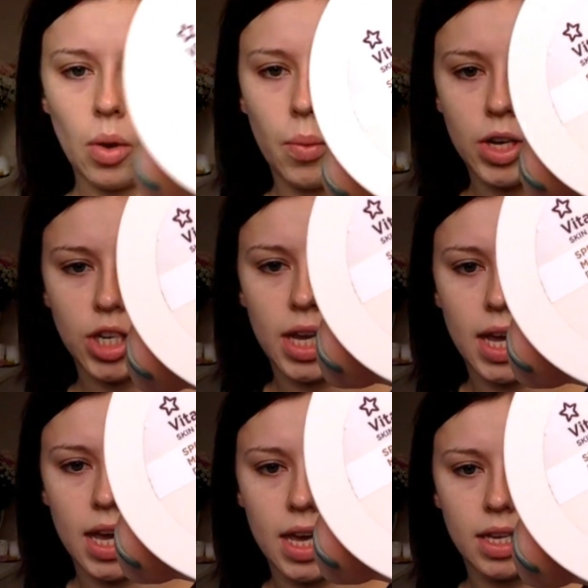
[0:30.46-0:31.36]
which
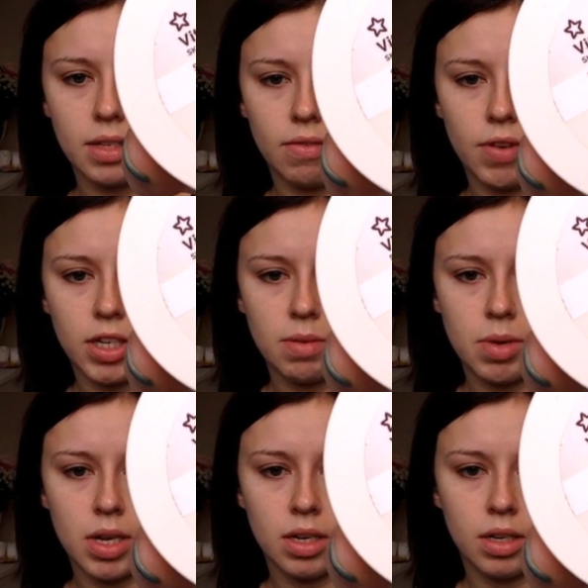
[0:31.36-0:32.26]
is
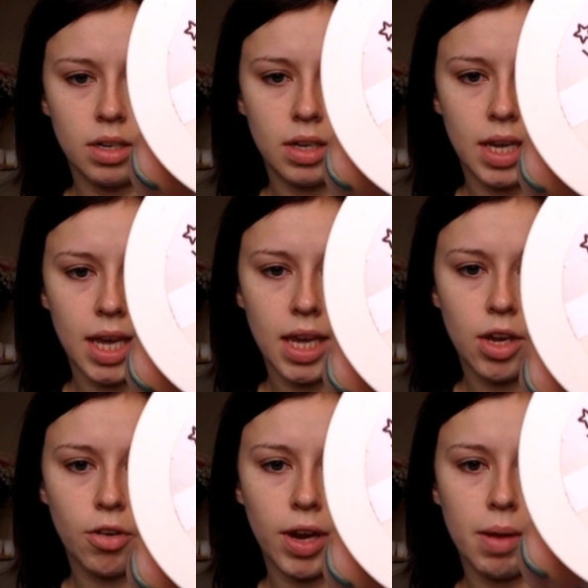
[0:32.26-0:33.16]
vitamin E
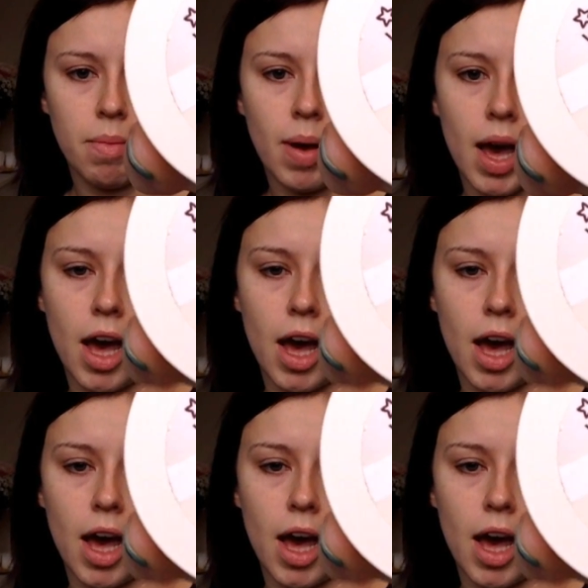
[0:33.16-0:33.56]
cream.